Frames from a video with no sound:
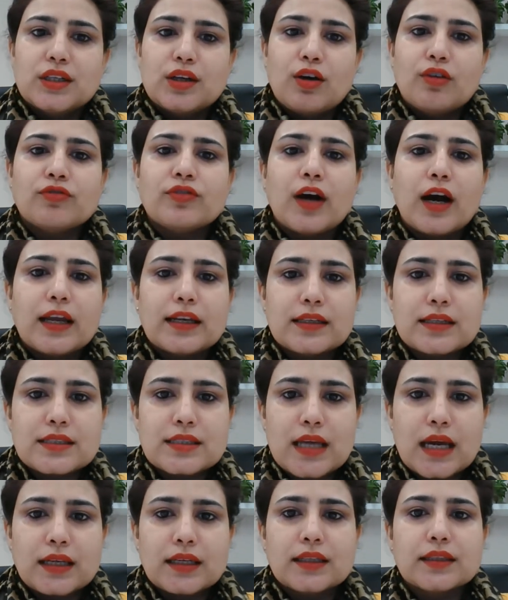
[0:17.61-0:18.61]
of
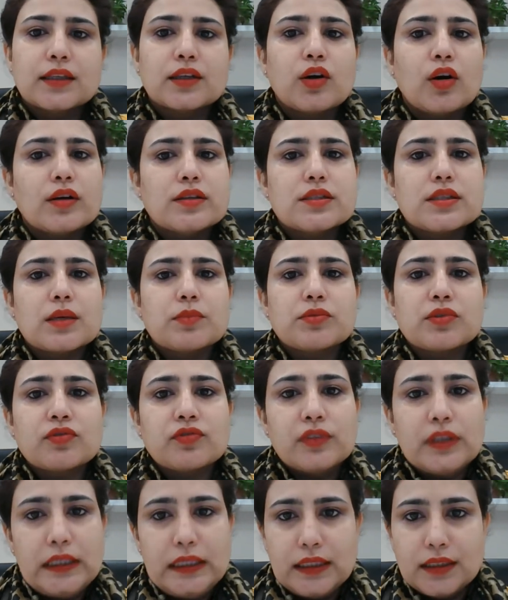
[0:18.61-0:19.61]
understanding the concept of
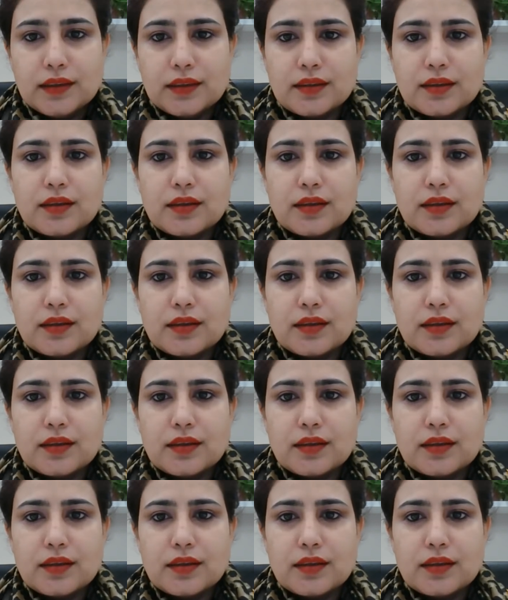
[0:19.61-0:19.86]
Lean,